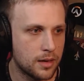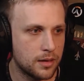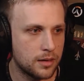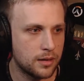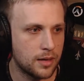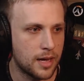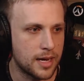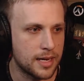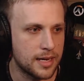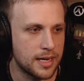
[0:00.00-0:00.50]

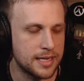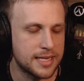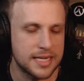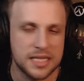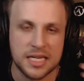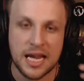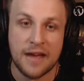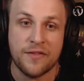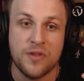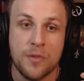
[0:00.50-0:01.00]
like, it
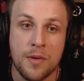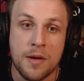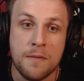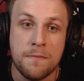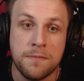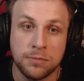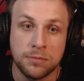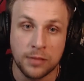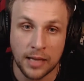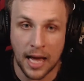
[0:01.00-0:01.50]
doesn't have to be
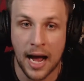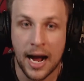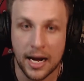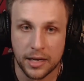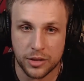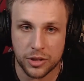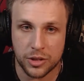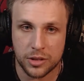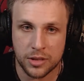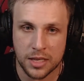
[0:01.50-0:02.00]

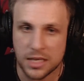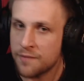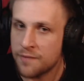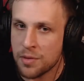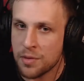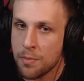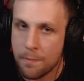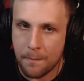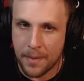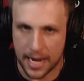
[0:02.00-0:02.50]
large. It doesn't have to
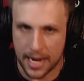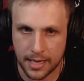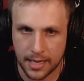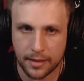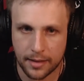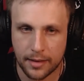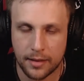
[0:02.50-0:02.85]
be big.